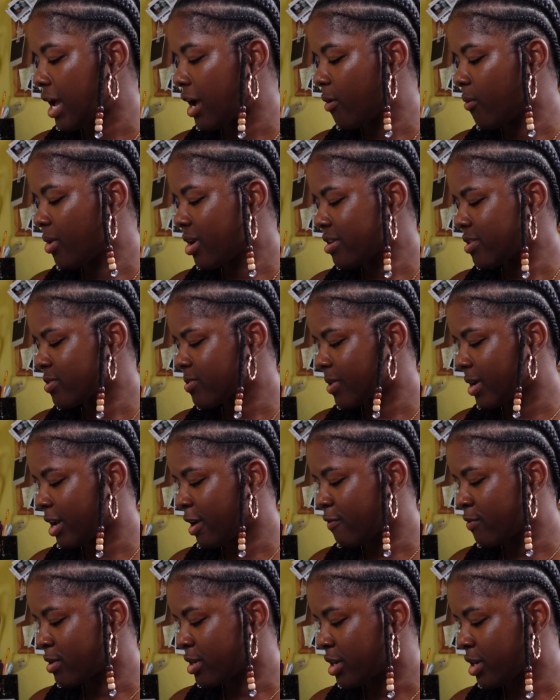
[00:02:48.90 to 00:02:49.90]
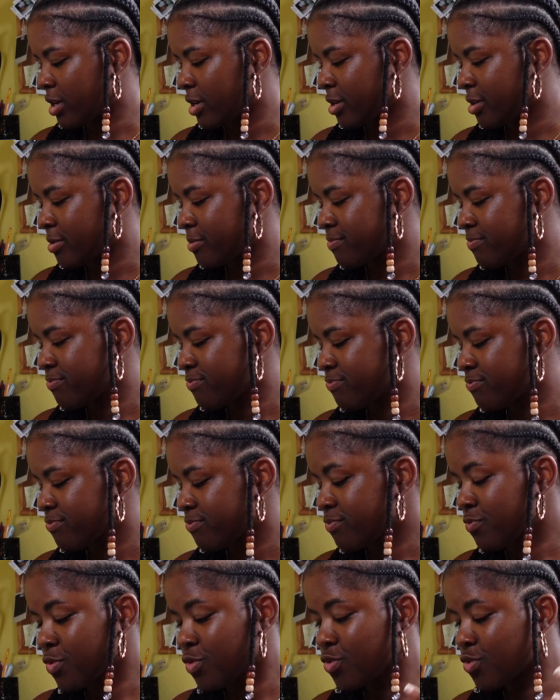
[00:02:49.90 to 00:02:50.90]
What else do I have on here?
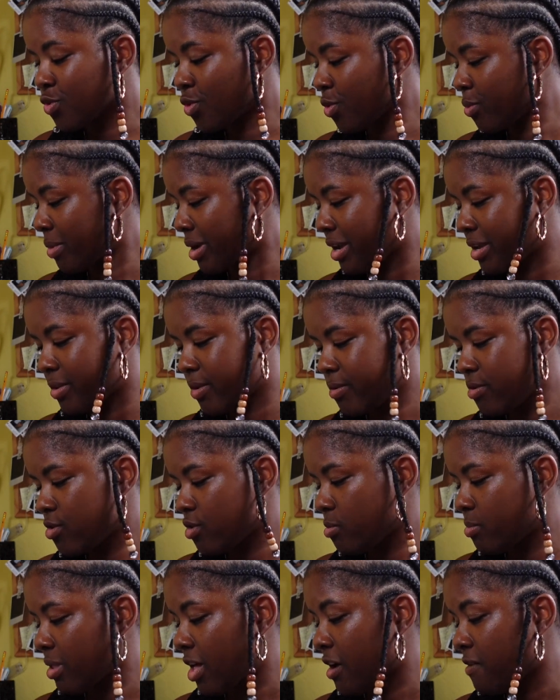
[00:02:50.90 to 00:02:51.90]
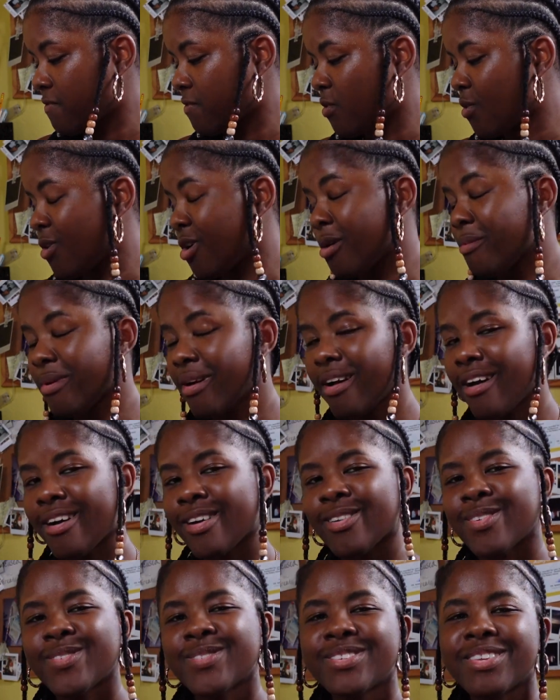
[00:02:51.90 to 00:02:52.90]
Grow my YouTube platform,
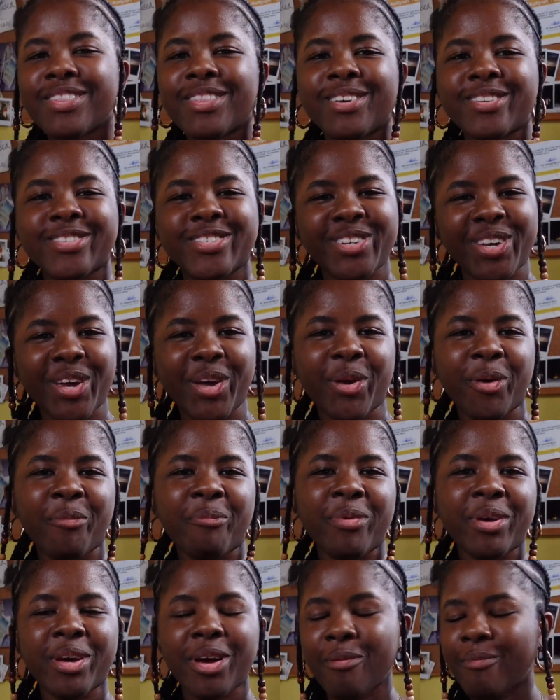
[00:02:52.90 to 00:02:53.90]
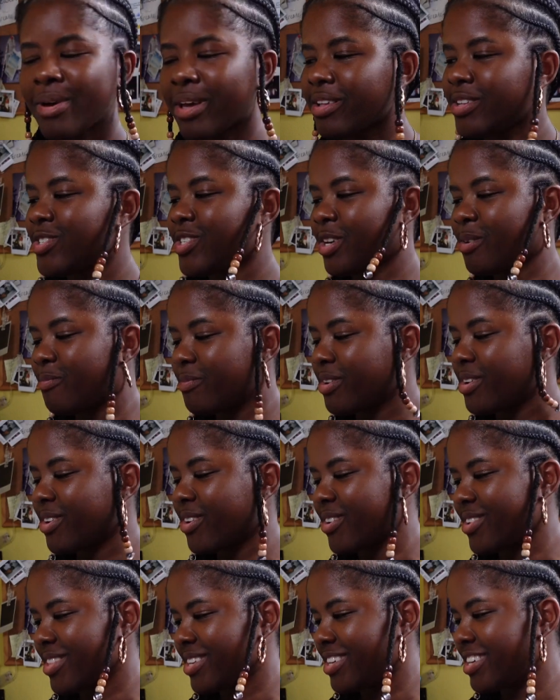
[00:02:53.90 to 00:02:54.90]
go to the gym, become a gym
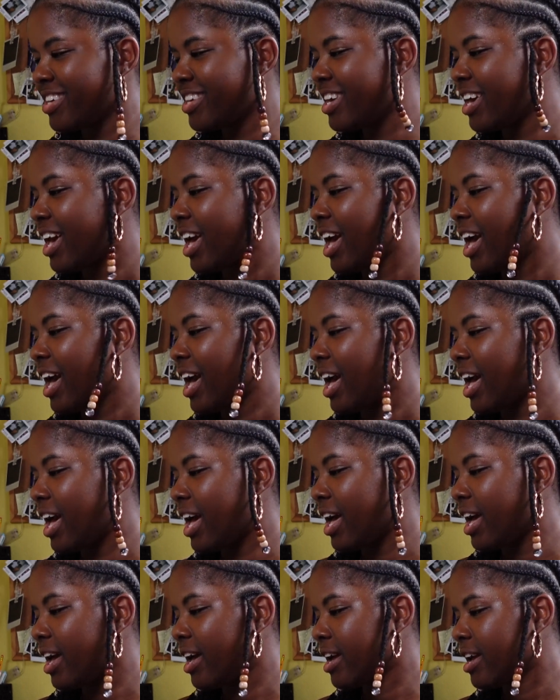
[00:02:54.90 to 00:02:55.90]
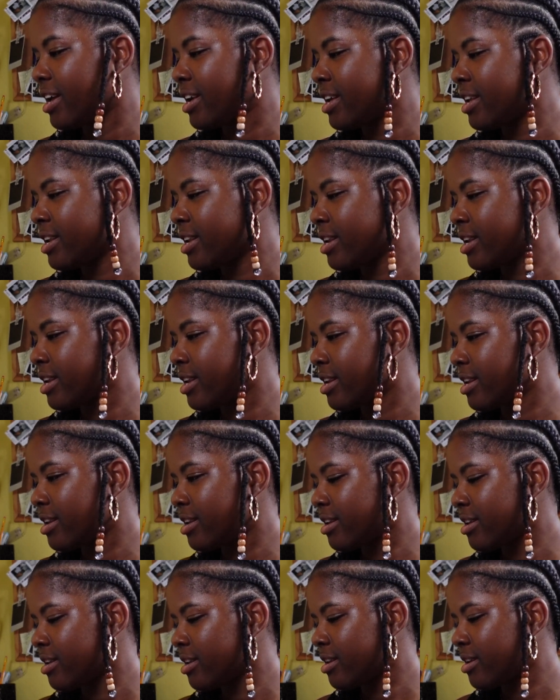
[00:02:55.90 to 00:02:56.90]
girly,
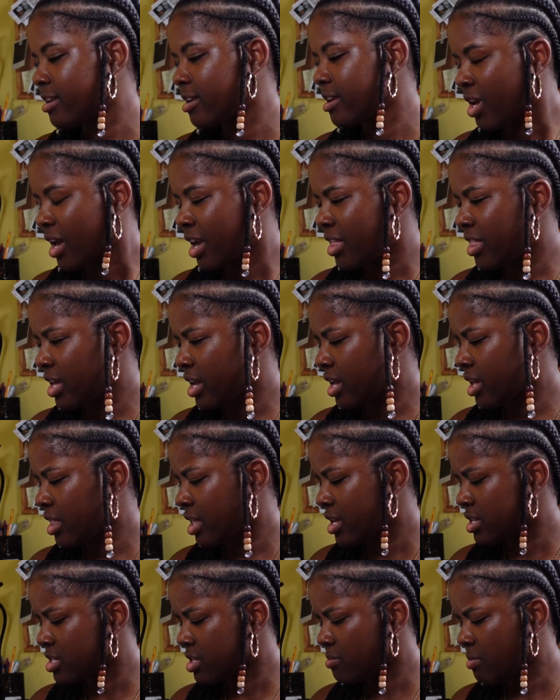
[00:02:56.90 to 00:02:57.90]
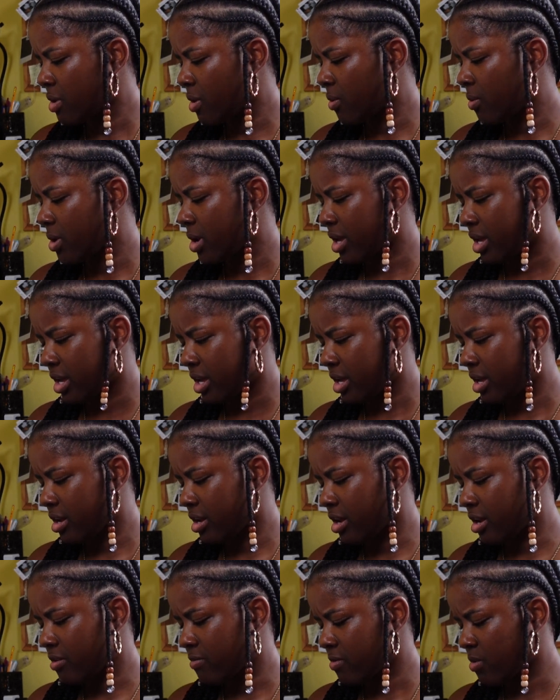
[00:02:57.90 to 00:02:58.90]
and I think that's about it.
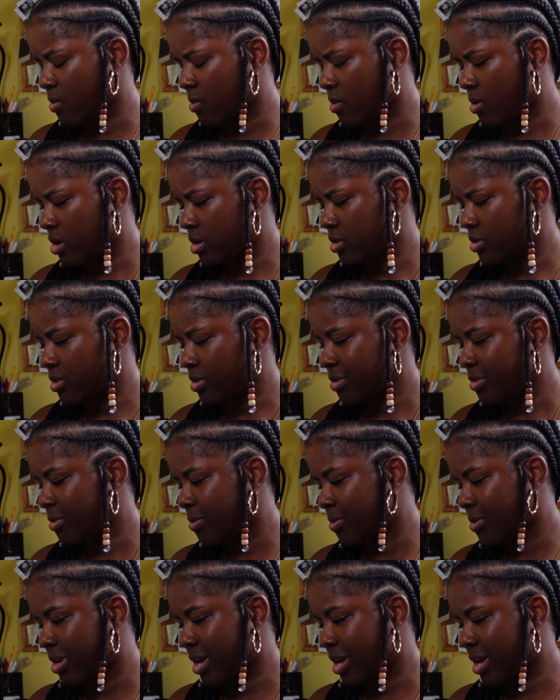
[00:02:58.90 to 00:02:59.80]
And of course, you know,